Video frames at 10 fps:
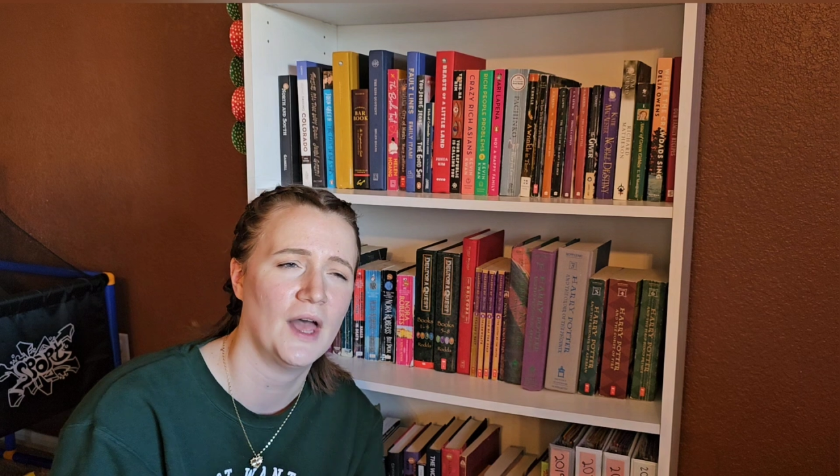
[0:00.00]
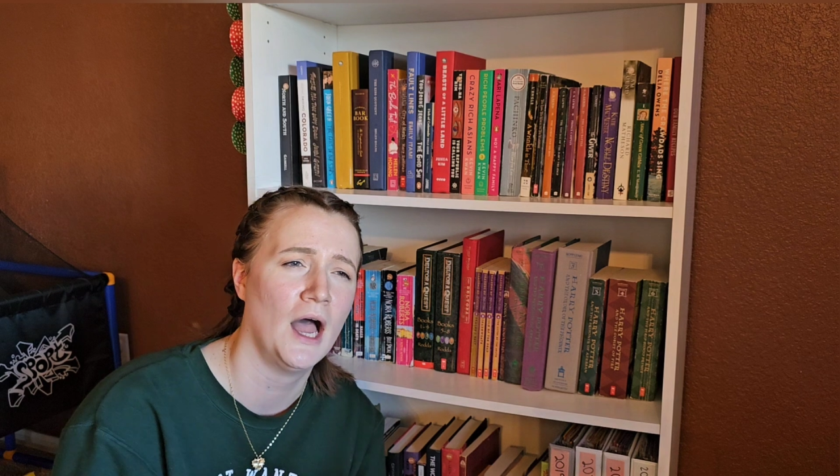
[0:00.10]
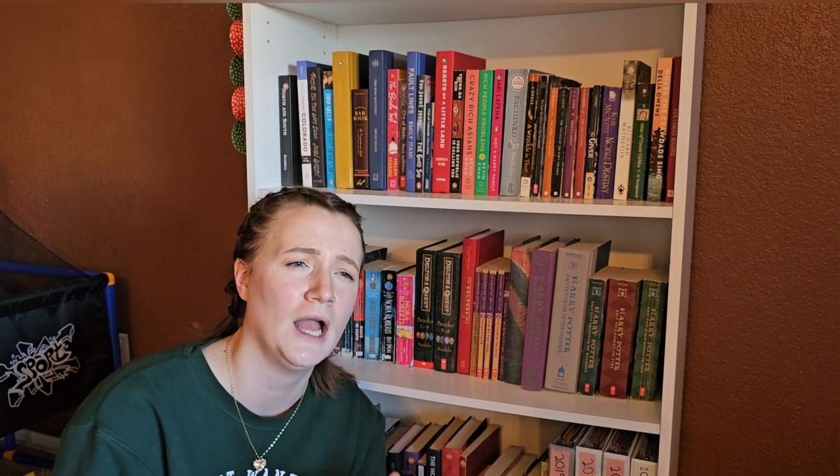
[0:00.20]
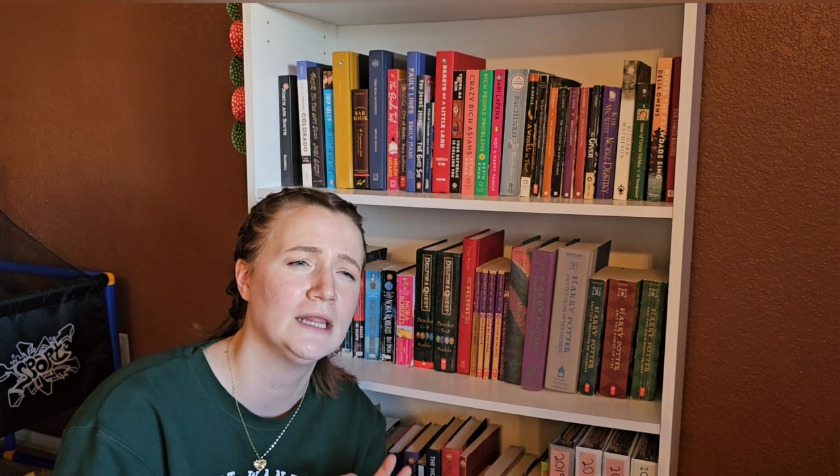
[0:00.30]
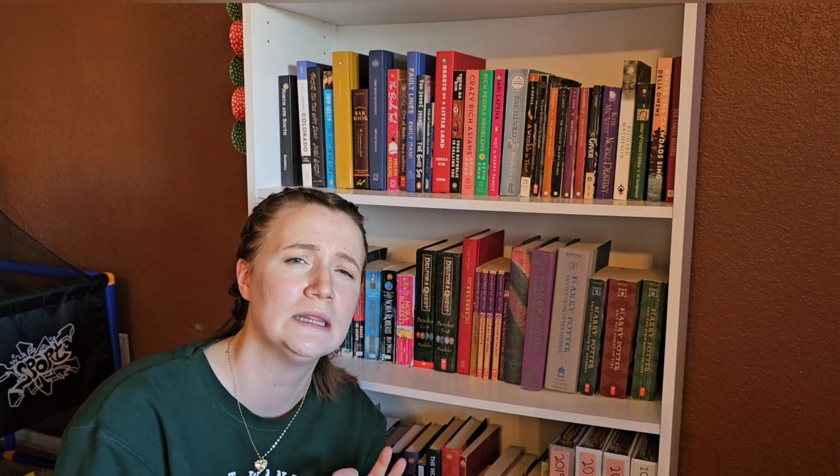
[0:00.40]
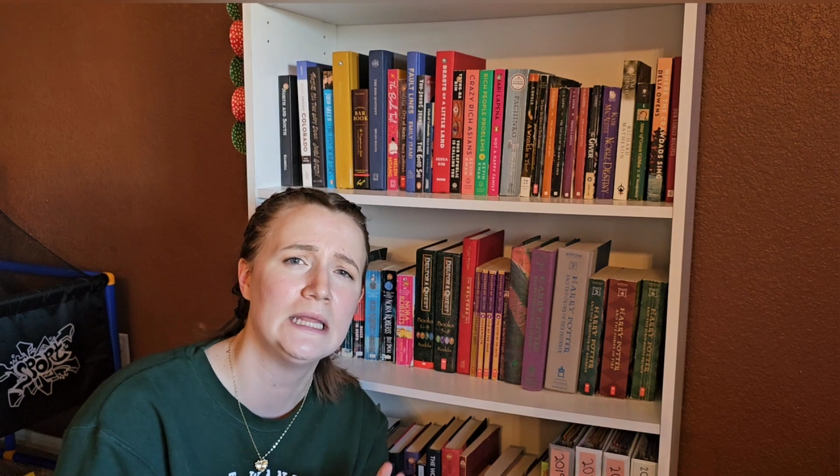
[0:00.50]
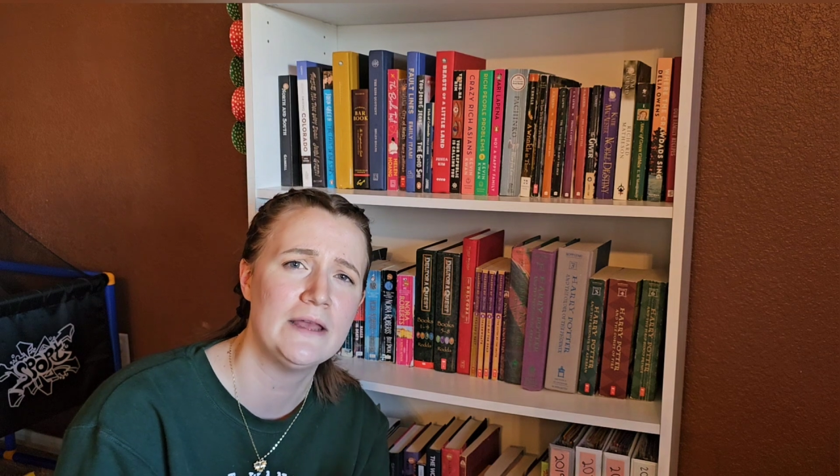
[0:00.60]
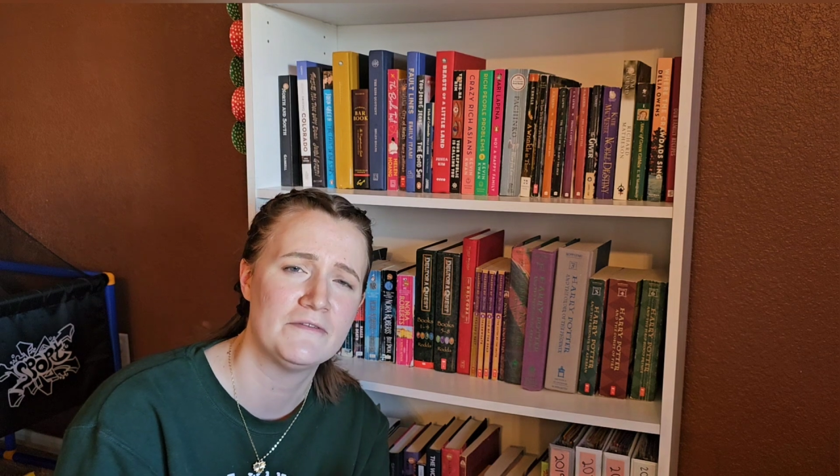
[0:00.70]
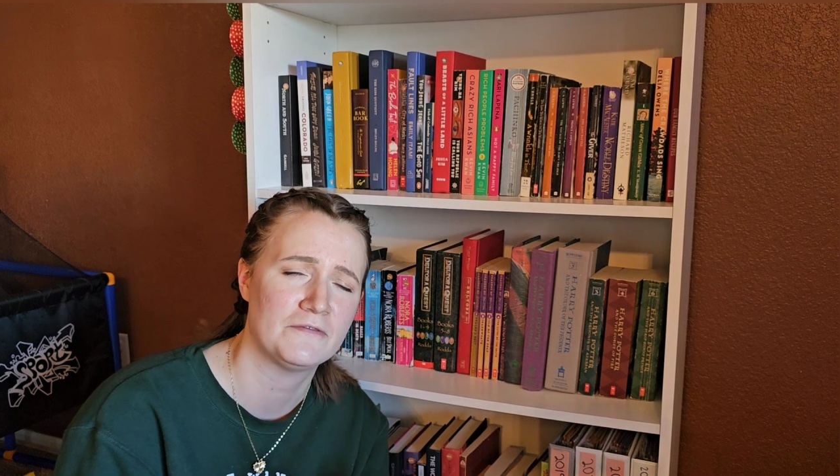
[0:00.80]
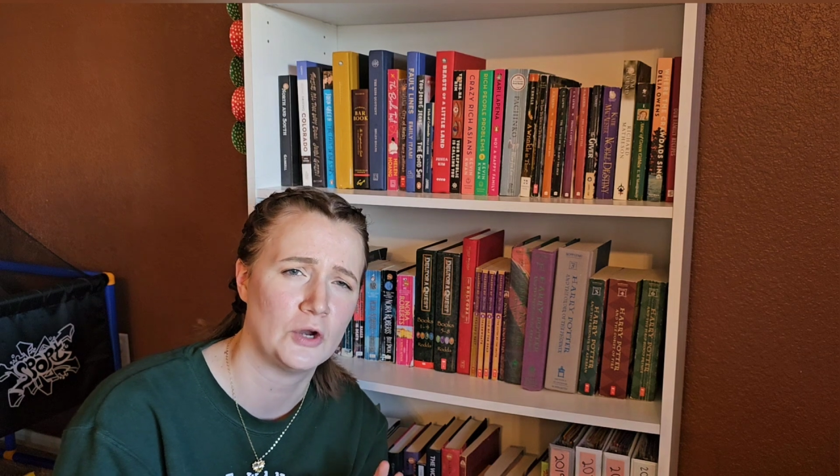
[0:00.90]
I
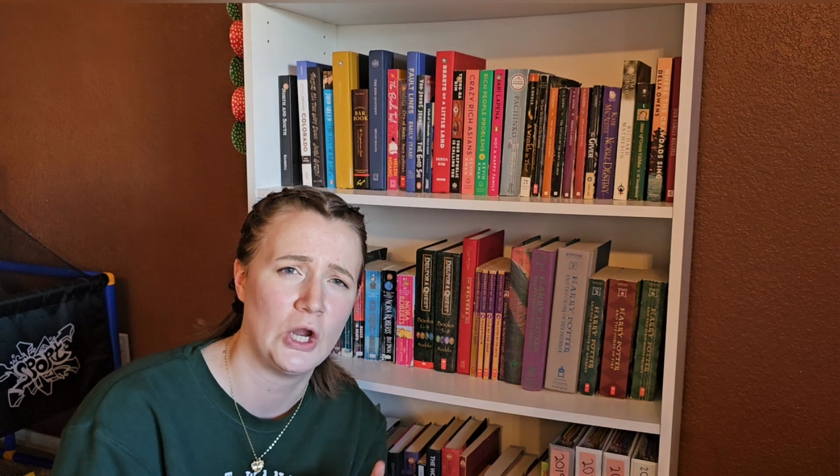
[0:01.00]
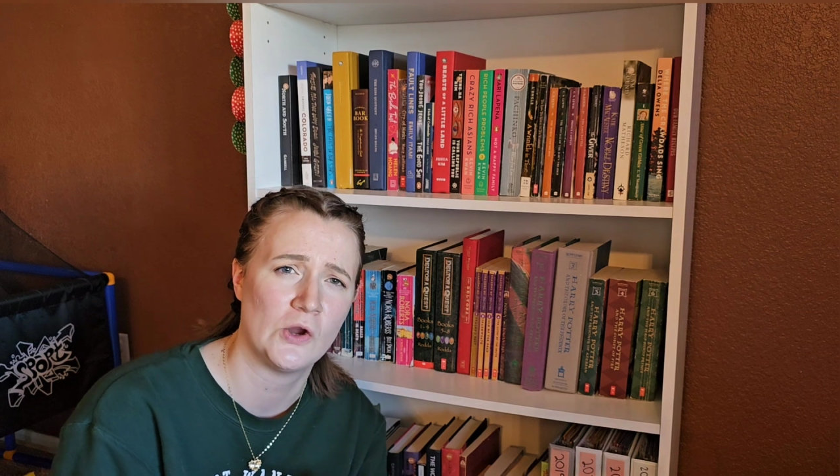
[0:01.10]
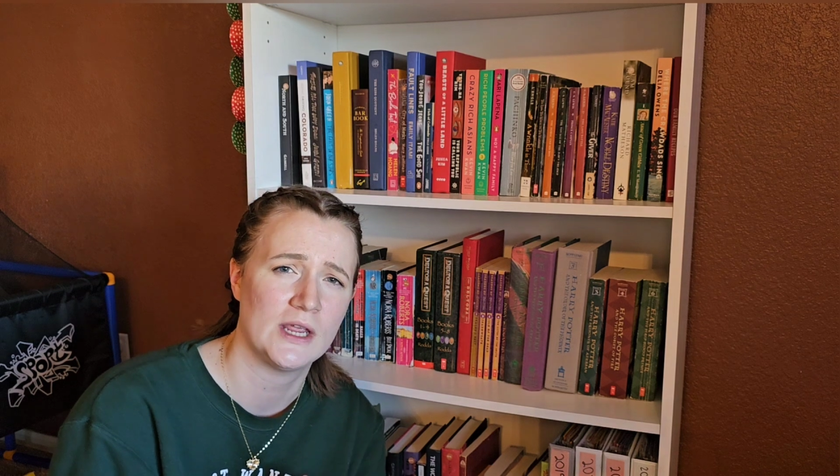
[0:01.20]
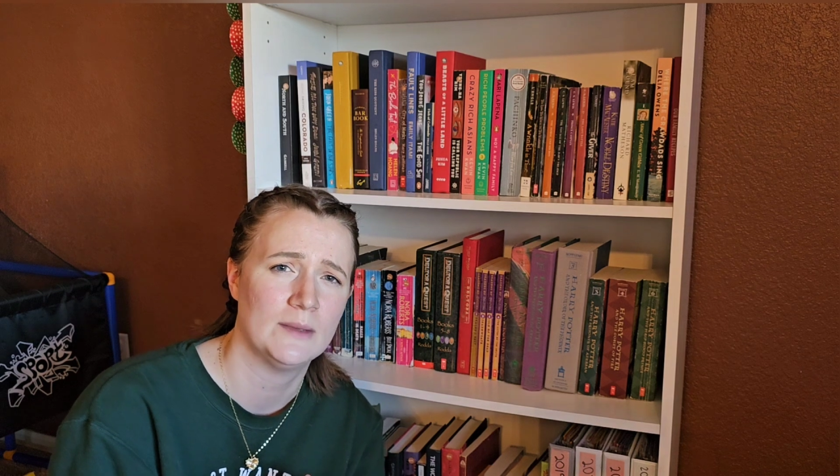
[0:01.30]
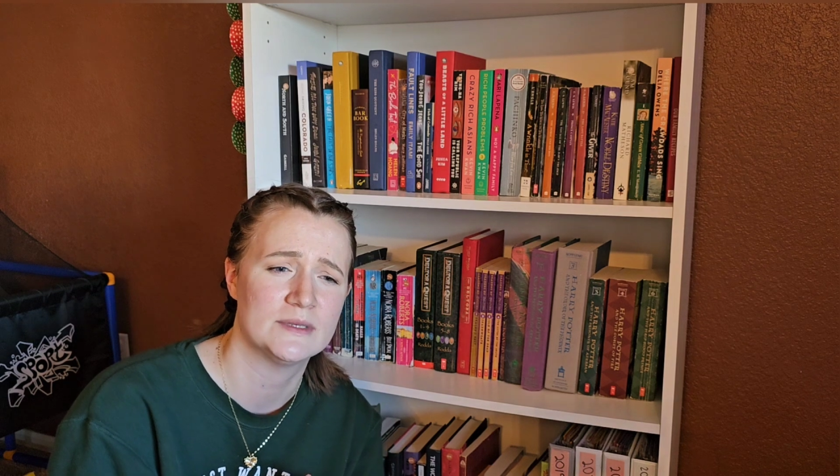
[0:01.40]
live for hearing him